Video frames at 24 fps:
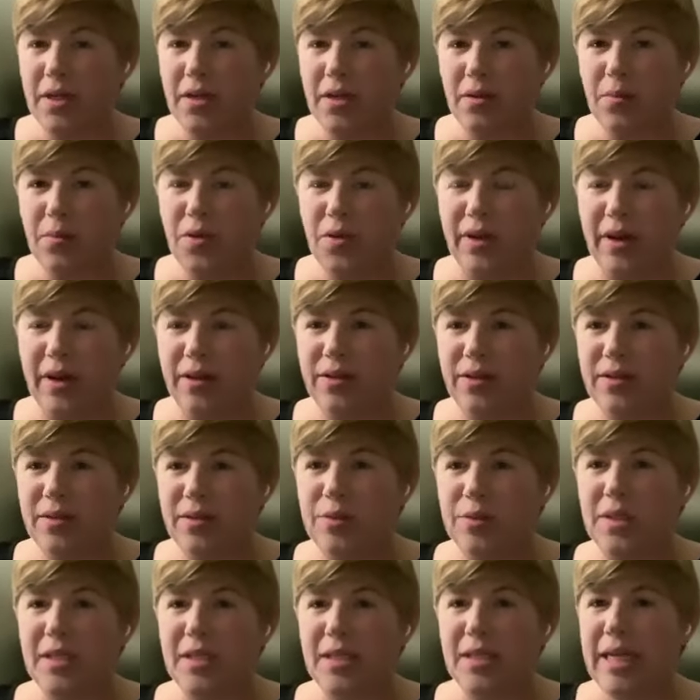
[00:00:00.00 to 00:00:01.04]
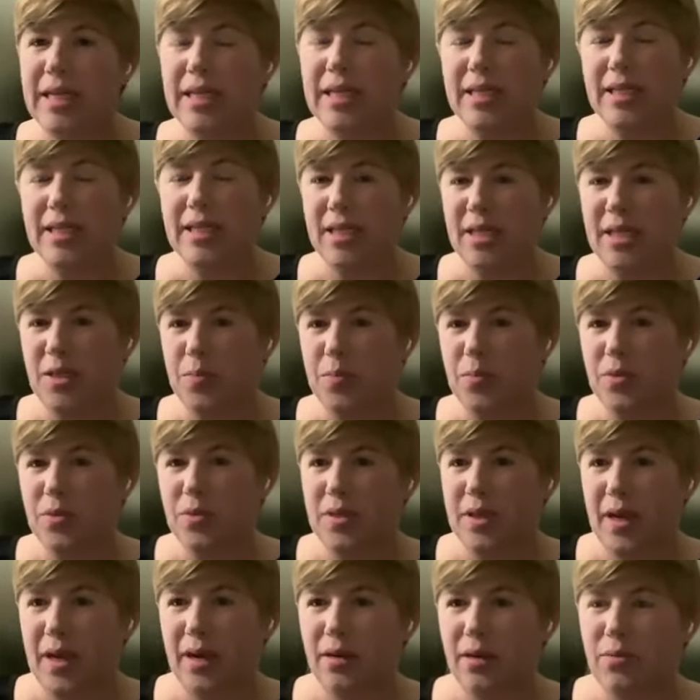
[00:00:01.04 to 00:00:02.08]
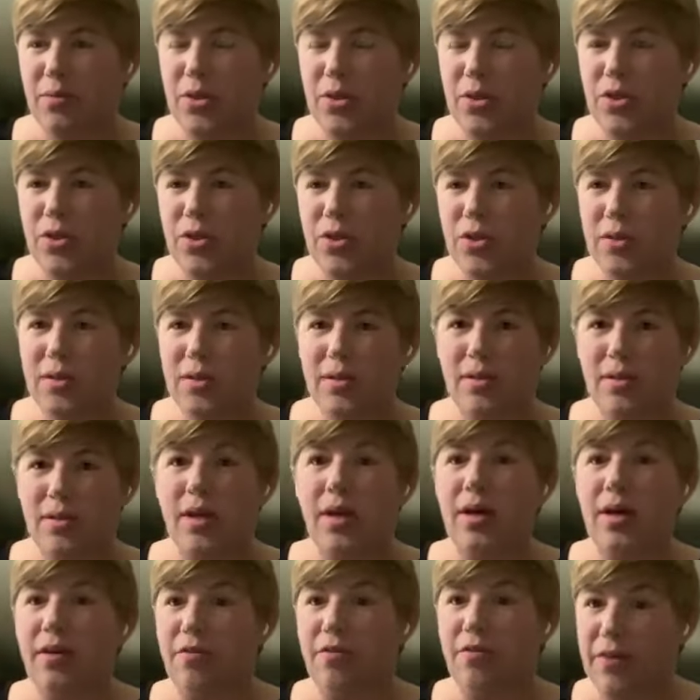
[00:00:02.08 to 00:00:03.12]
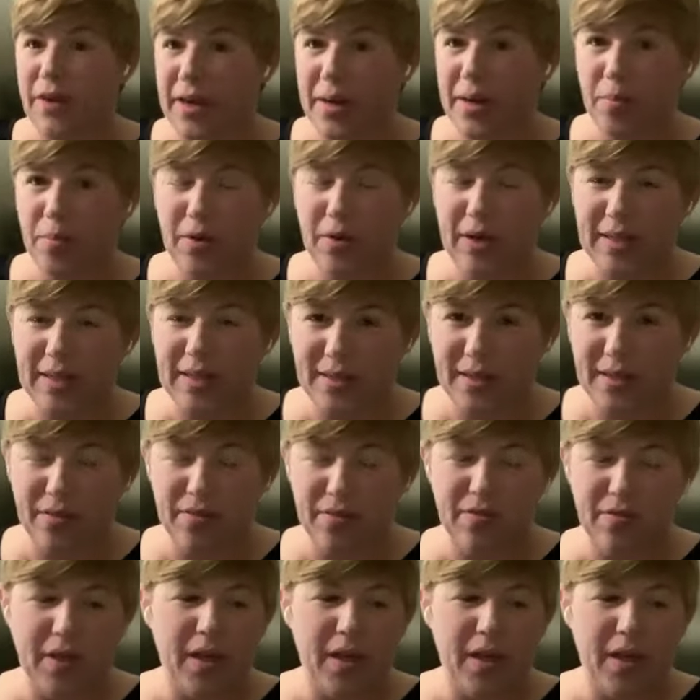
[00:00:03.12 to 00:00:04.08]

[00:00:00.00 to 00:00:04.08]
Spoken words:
here in Butte County was 96%, which is very impressive.